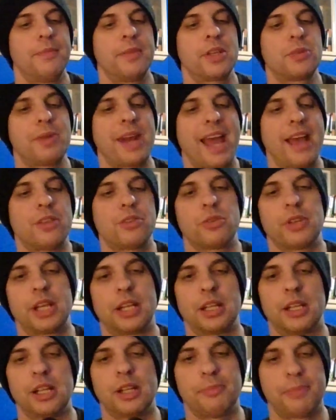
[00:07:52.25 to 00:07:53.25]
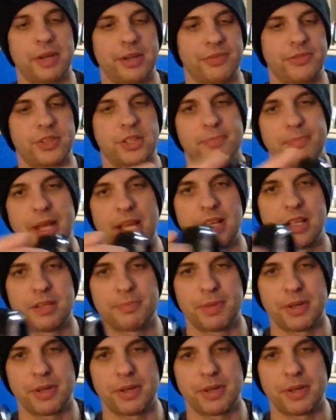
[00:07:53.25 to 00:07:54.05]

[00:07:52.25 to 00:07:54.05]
This one has only a little bit of space,